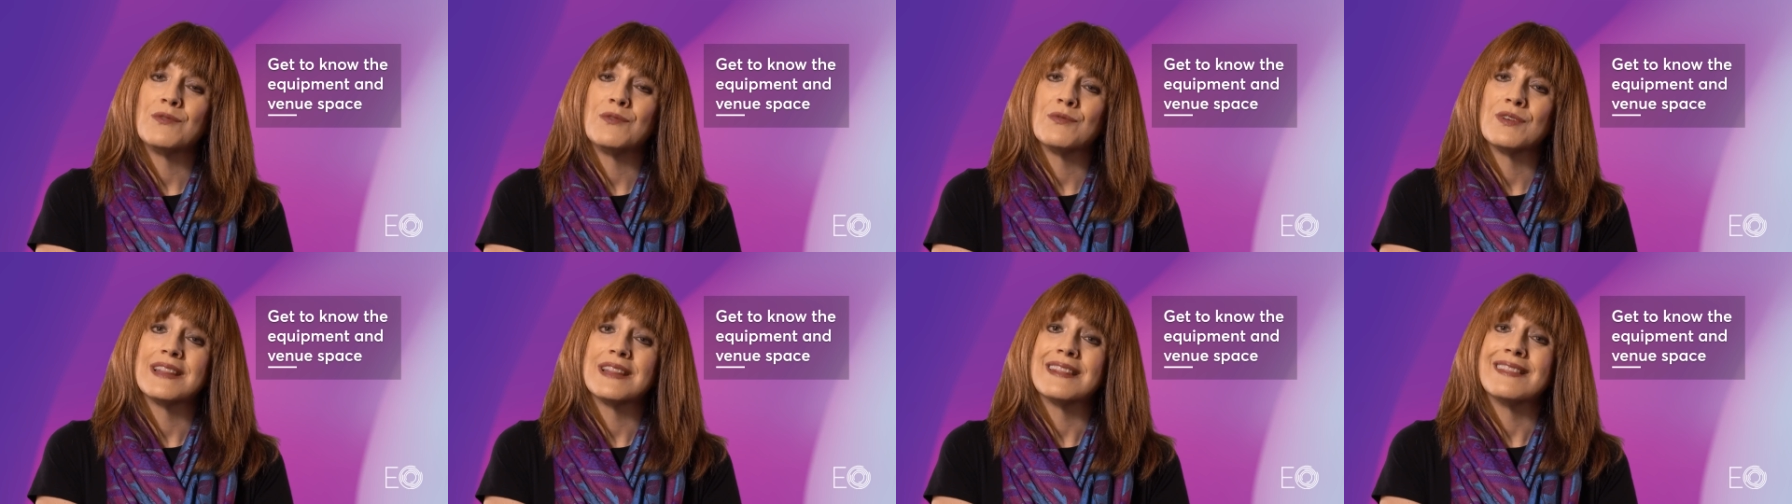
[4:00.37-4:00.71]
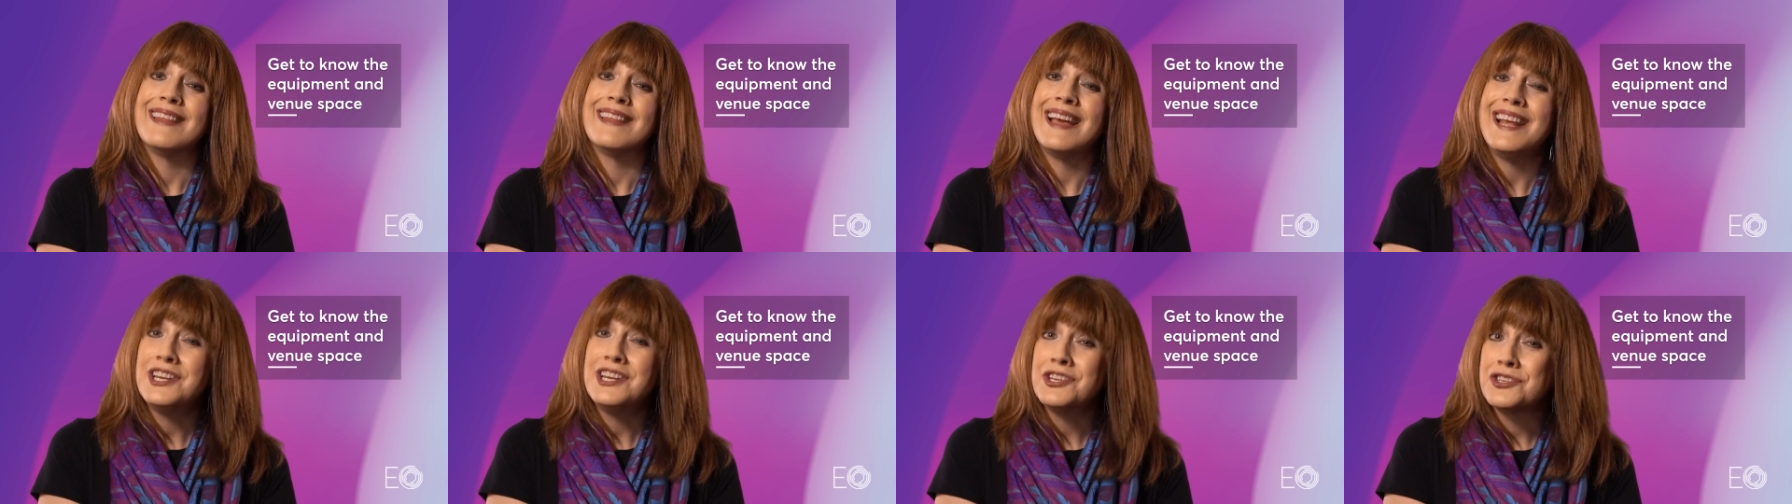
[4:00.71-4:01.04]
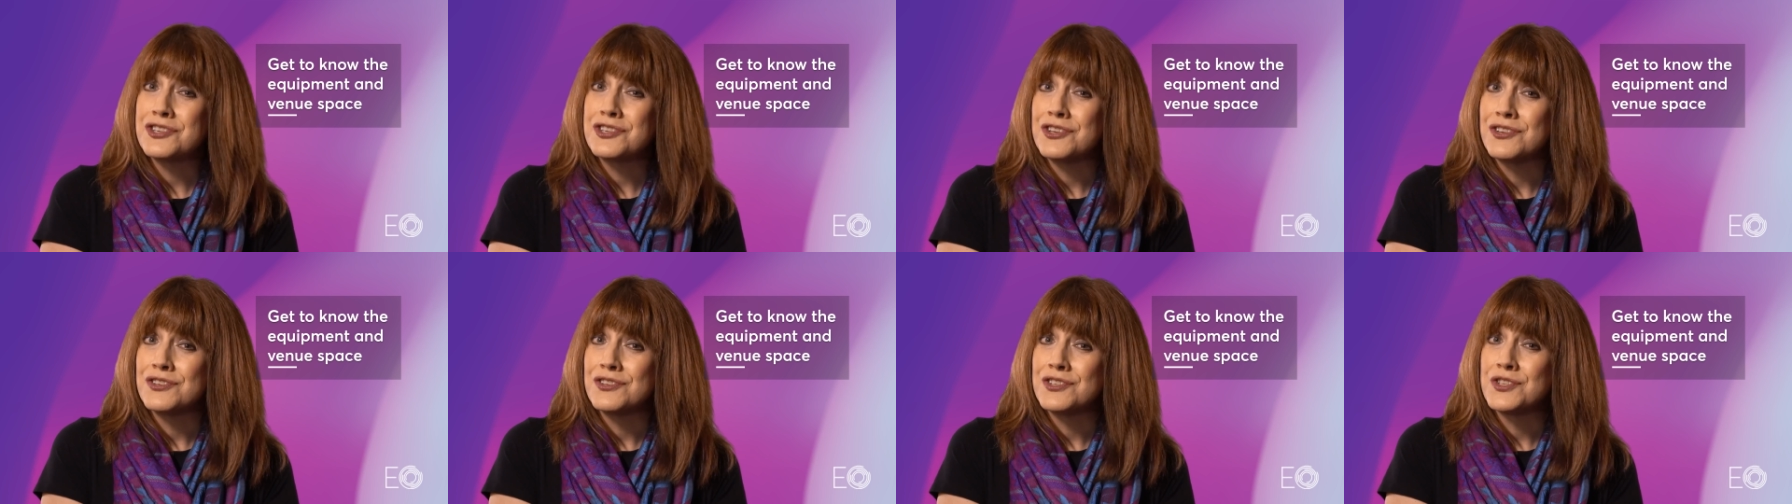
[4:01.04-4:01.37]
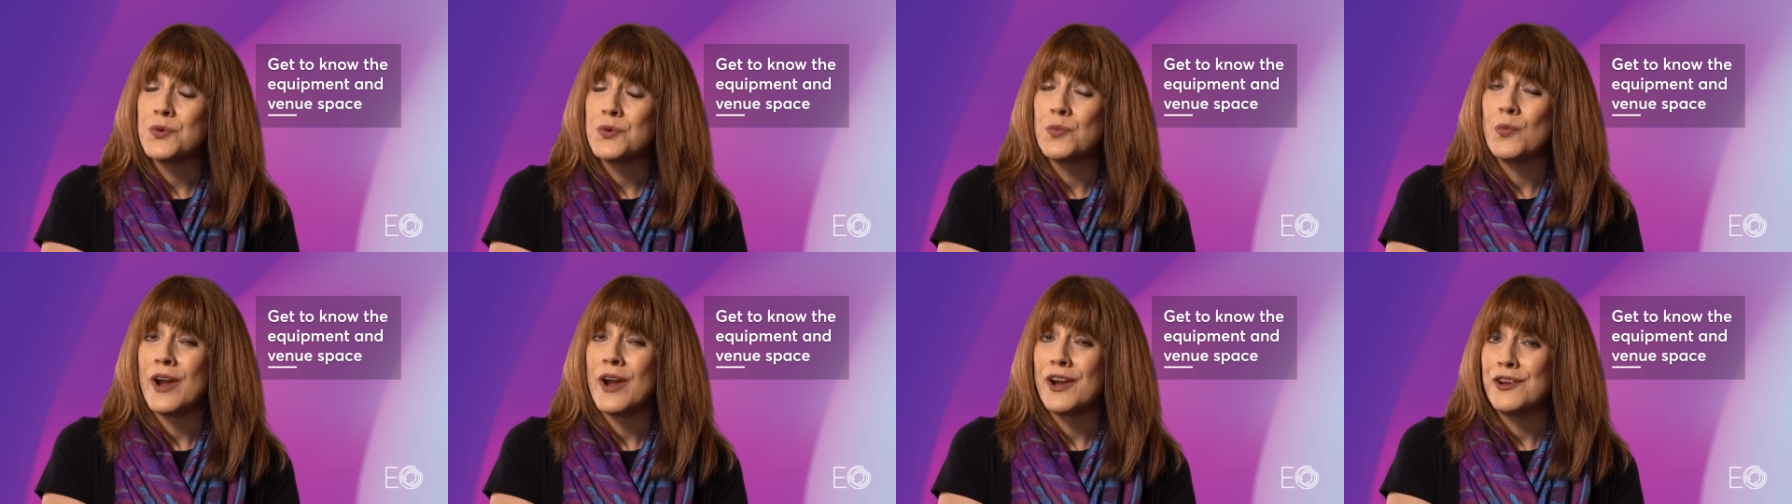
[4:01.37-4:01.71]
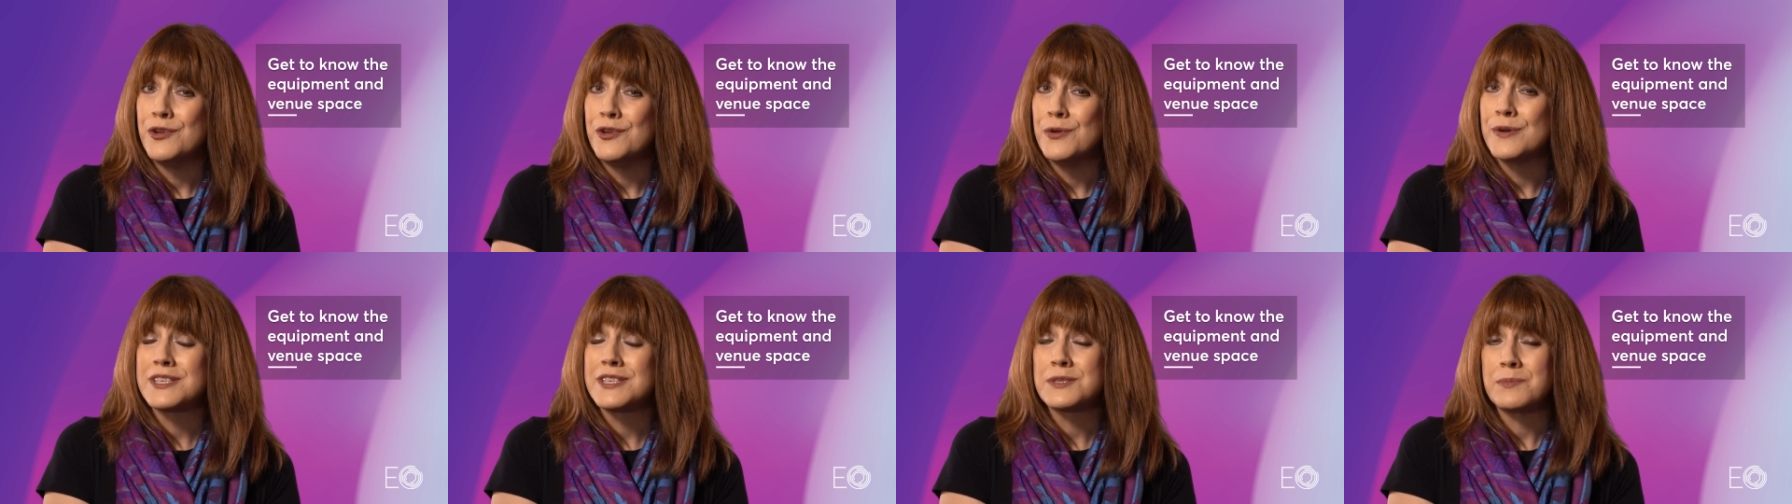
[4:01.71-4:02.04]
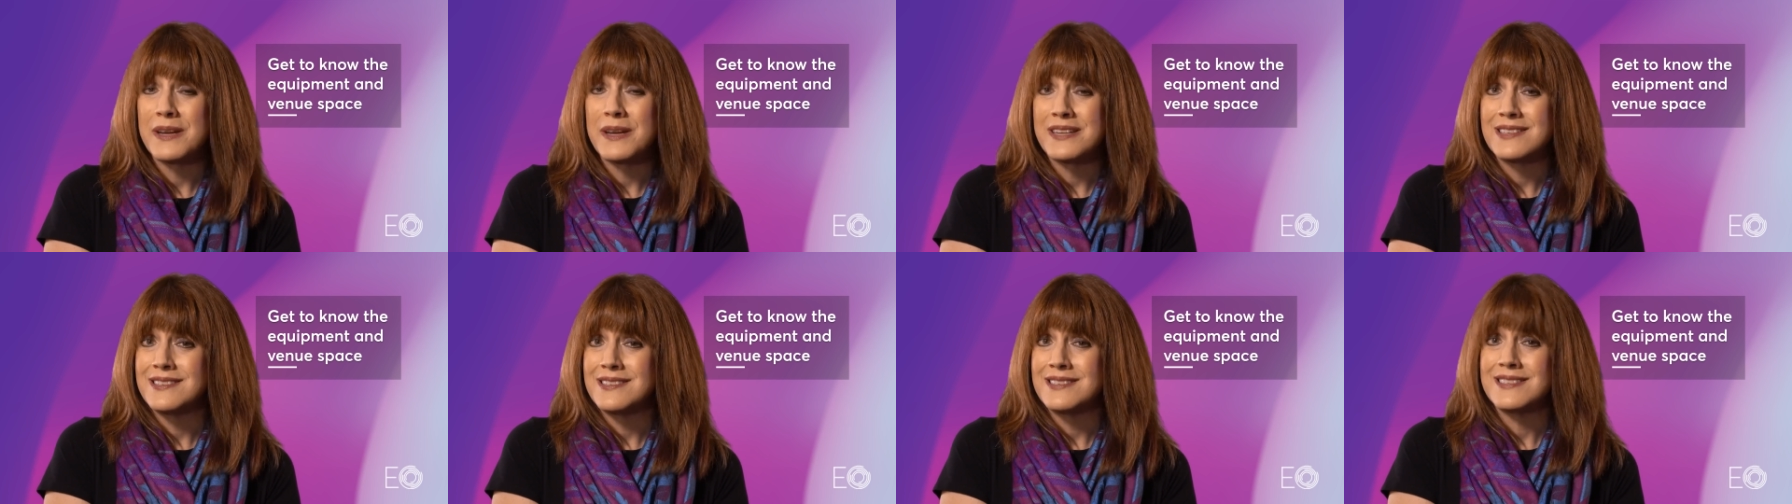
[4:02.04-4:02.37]
in relation to where you
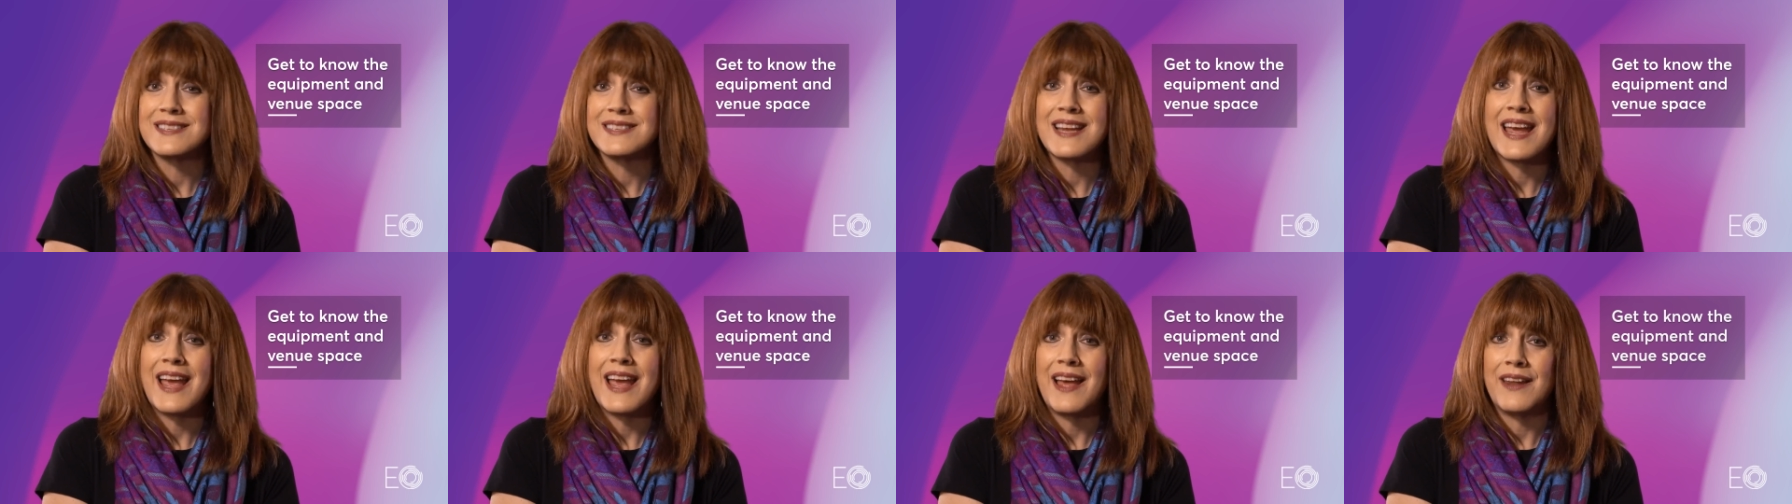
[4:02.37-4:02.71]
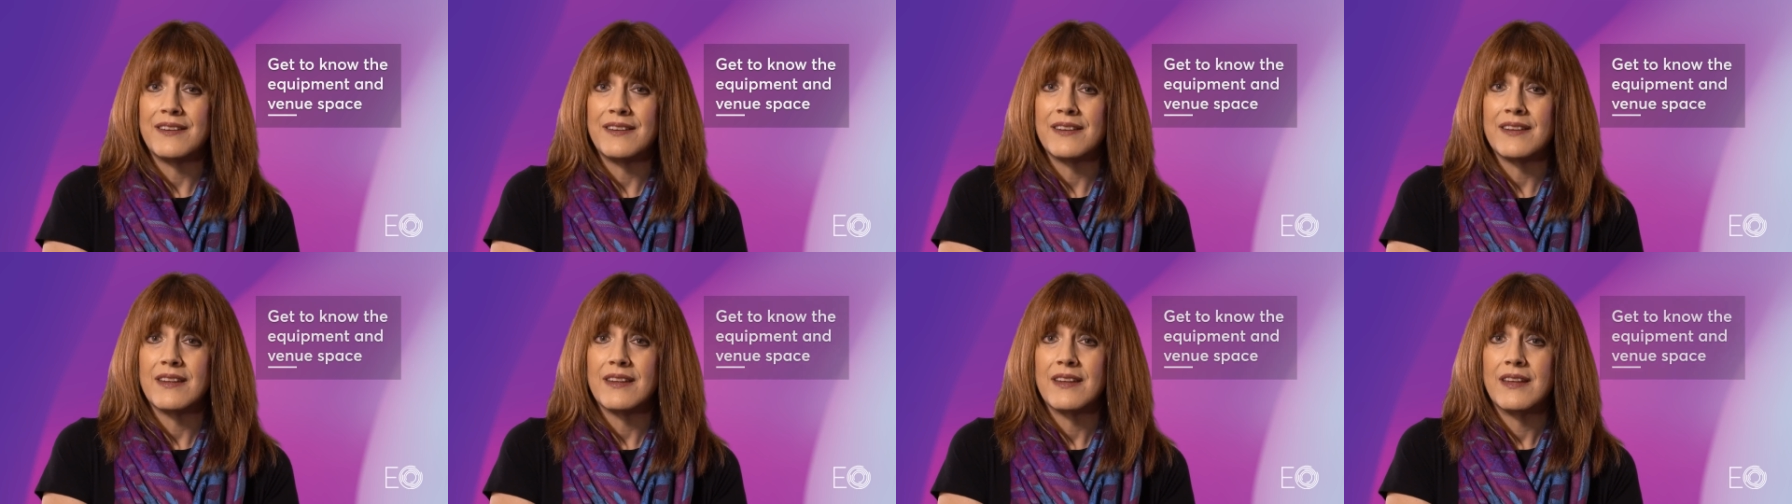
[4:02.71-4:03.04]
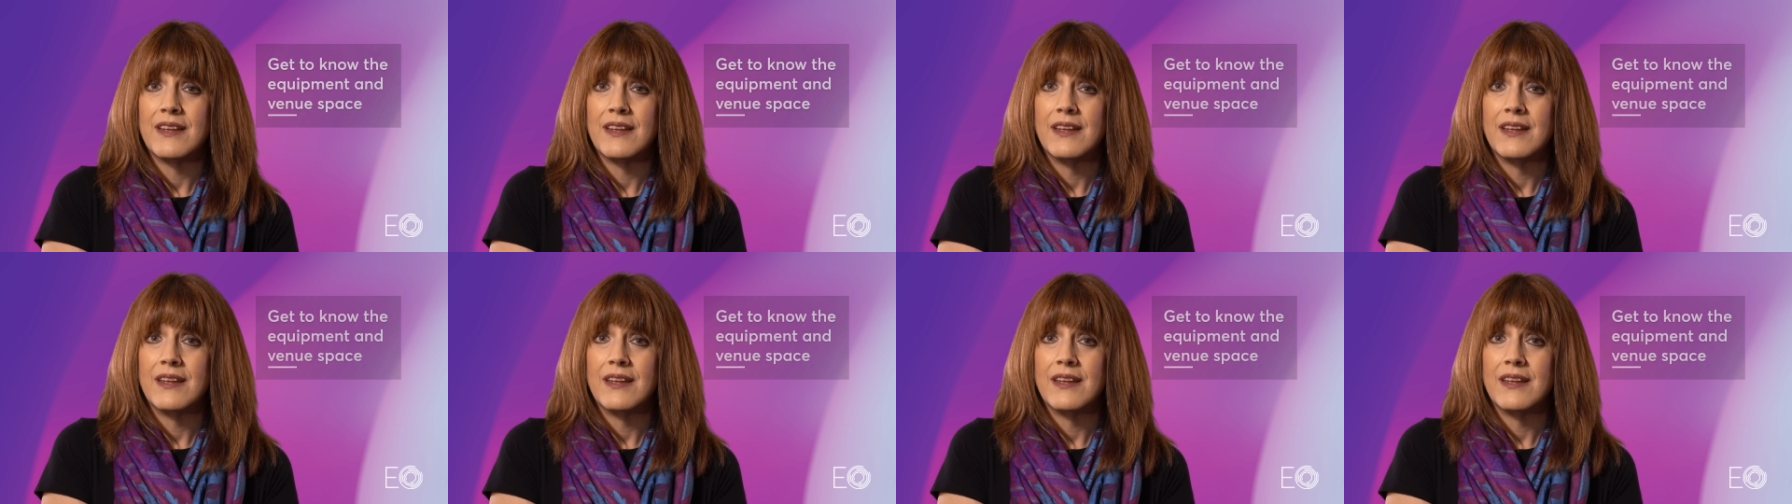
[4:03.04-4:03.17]
expect to stand.